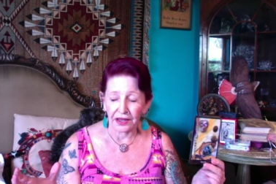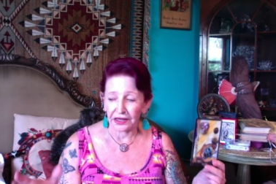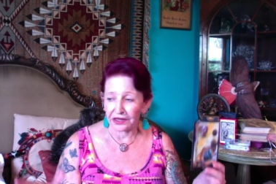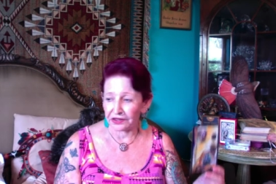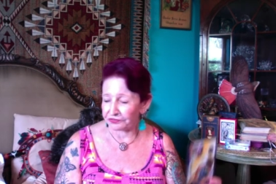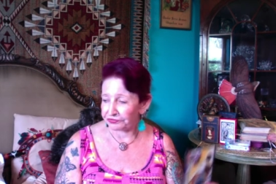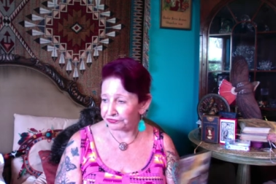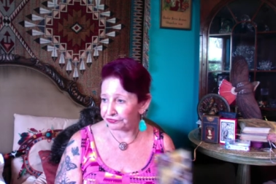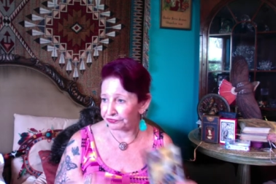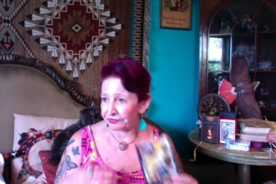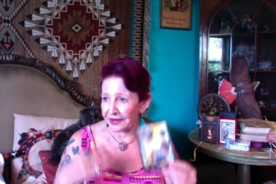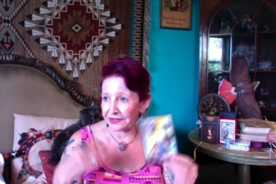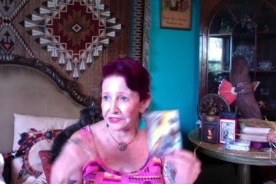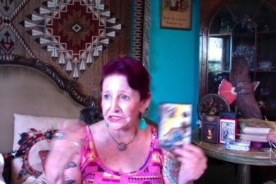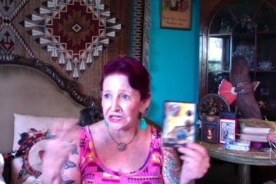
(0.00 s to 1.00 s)

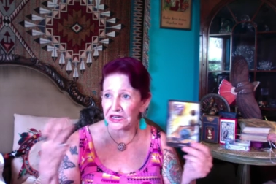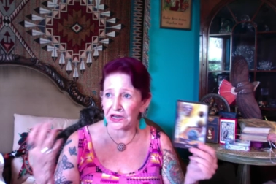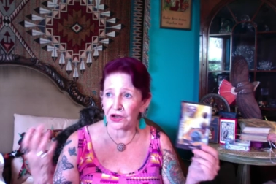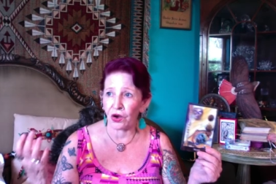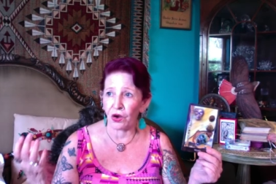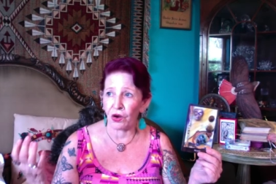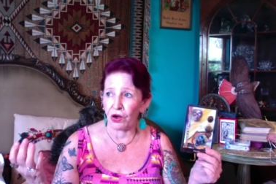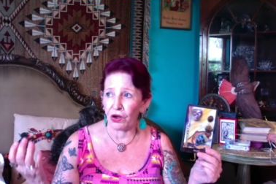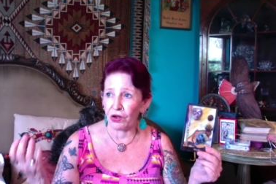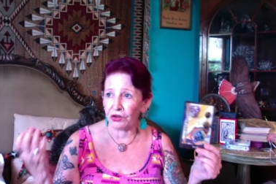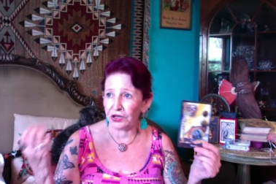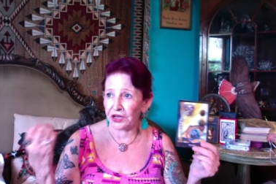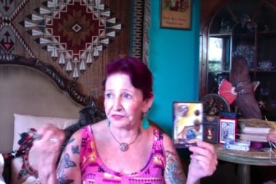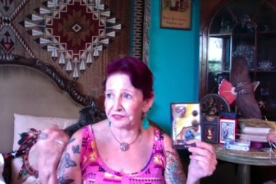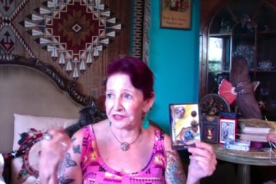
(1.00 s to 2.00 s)
confronting
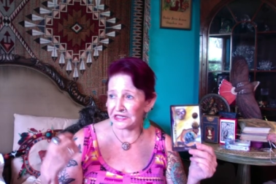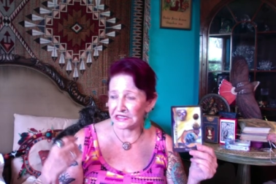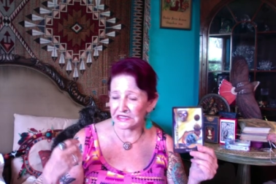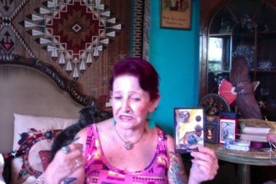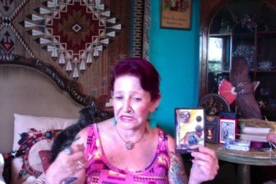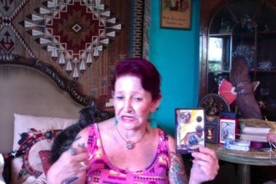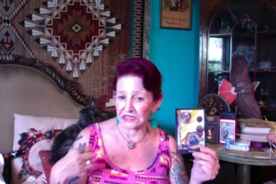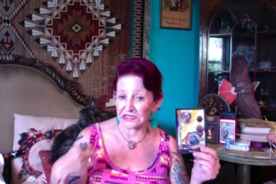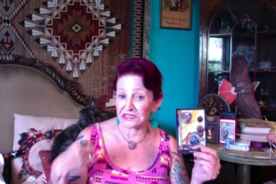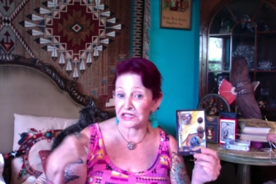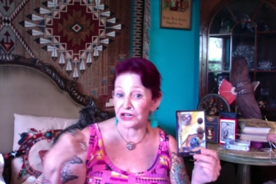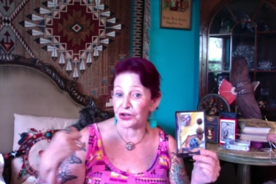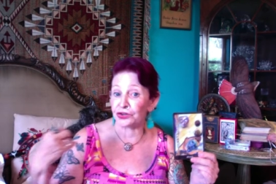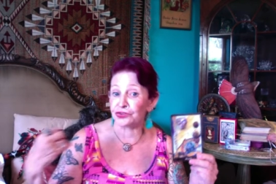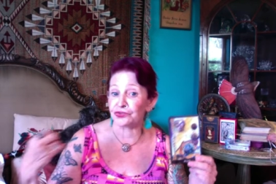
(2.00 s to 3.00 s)
all of these things
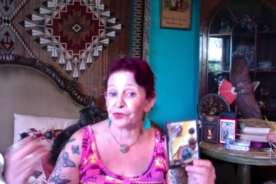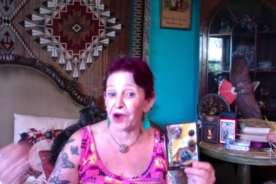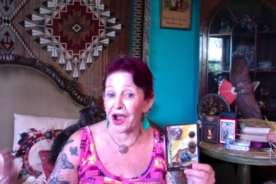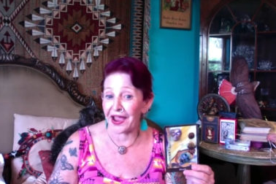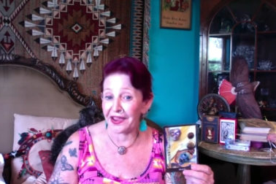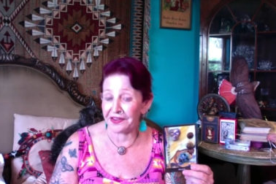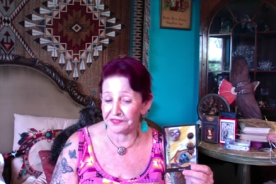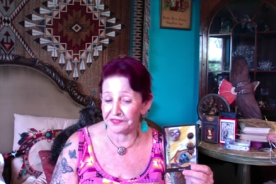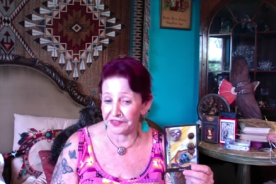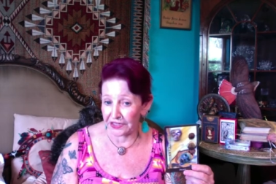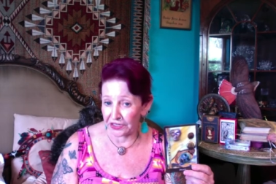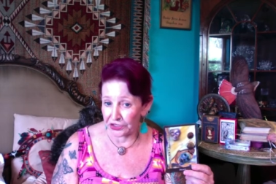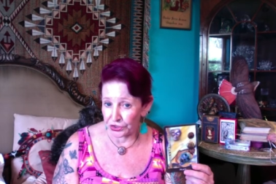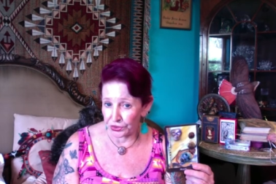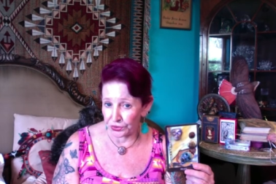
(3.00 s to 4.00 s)
that are
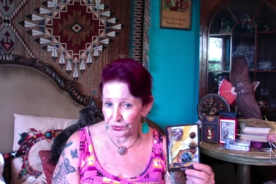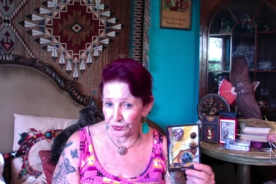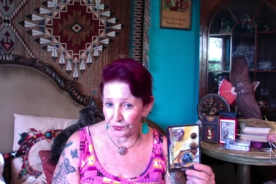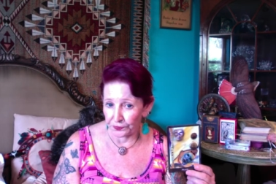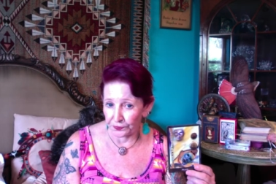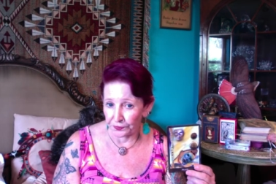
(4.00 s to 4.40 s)
driving you.